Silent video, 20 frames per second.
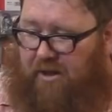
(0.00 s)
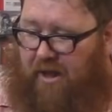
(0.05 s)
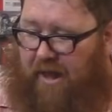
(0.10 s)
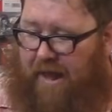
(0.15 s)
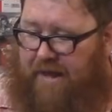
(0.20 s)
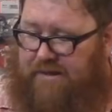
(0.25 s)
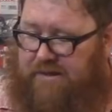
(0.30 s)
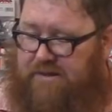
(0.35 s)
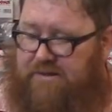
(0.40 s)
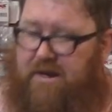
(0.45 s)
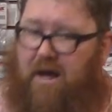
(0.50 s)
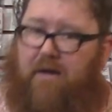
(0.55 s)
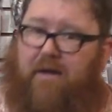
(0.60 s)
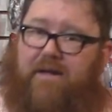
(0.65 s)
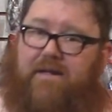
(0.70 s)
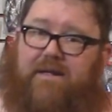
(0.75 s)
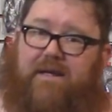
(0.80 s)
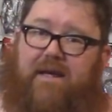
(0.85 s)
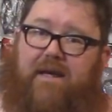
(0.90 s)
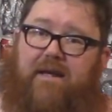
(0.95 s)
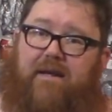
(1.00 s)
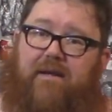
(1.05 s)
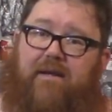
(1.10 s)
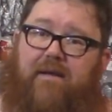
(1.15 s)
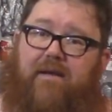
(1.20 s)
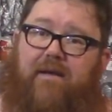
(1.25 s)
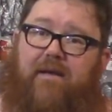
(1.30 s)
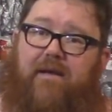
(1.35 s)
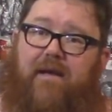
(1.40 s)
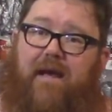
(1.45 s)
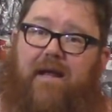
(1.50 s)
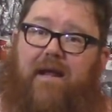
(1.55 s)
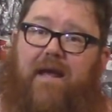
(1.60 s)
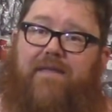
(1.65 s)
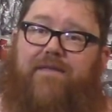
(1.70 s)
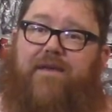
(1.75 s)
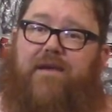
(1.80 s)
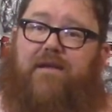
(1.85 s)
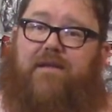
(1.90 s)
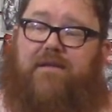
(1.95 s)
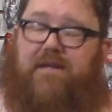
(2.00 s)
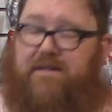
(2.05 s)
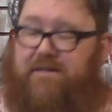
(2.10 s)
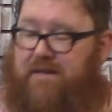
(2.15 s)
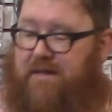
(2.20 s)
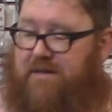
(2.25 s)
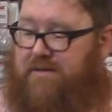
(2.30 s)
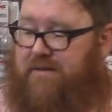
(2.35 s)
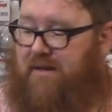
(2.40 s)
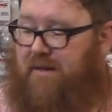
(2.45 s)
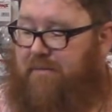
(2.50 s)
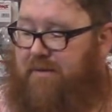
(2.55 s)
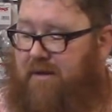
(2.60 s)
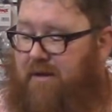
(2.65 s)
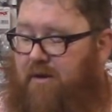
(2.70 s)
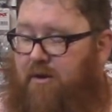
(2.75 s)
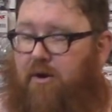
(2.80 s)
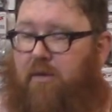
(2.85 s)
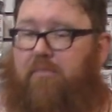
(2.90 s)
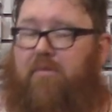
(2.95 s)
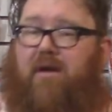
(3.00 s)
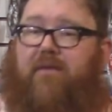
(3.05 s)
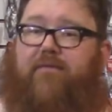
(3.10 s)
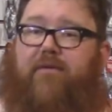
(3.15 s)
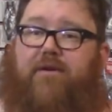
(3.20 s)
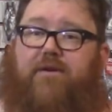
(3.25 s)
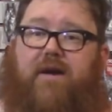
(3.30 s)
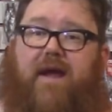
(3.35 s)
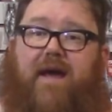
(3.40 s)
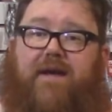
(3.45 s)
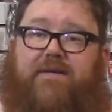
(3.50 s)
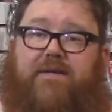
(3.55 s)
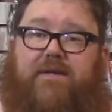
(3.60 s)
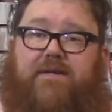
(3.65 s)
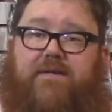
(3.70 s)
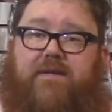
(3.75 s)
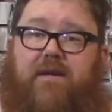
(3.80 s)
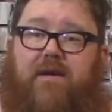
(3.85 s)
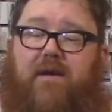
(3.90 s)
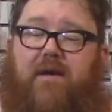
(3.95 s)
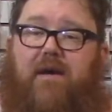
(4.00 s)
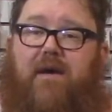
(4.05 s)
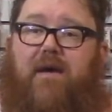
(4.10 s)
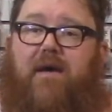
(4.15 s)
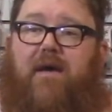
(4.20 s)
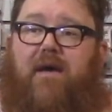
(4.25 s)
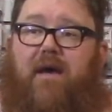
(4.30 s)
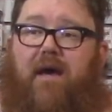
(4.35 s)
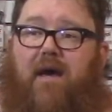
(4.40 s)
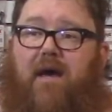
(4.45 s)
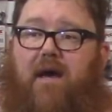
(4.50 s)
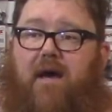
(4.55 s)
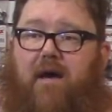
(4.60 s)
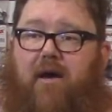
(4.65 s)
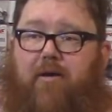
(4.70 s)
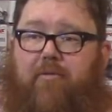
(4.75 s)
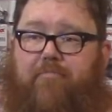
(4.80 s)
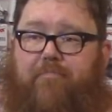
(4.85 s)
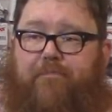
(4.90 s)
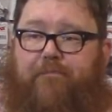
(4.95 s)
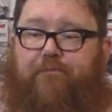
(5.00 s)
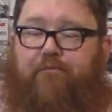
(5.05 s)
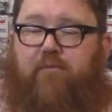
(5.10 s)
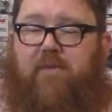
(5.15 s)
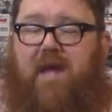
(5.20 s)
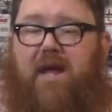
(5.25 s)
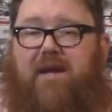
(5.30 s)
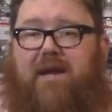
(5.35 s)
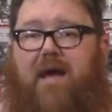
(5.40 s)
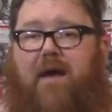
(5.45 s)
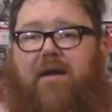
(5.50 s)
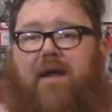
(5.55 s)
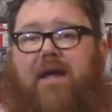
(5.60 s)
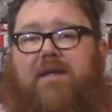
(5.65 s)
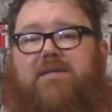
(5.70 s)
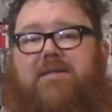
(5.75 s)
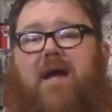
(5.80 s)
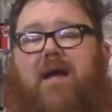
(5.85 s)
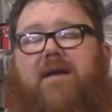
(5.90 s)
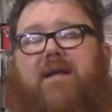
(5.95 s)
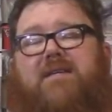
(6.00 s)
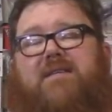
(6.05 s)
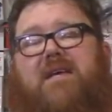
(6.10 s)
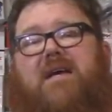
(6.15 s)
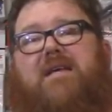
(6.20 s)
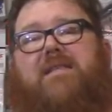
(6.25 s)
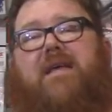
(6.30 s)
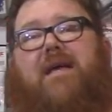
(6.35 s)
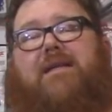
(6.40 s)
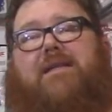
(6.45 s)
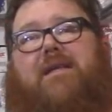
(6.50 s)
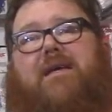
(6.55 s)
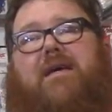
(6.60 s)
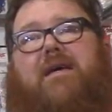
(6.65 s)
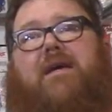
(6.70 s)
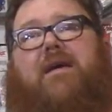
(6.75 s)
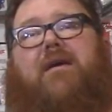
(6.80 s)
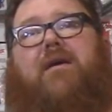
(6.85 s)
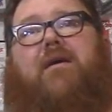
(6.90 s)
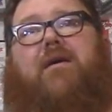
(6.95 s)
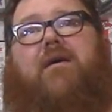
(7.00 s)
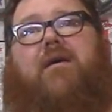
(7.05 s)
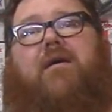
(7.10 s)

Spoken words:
a solid kit, and I think this thing's going to be a home run for Traxxas. And it's not to say that the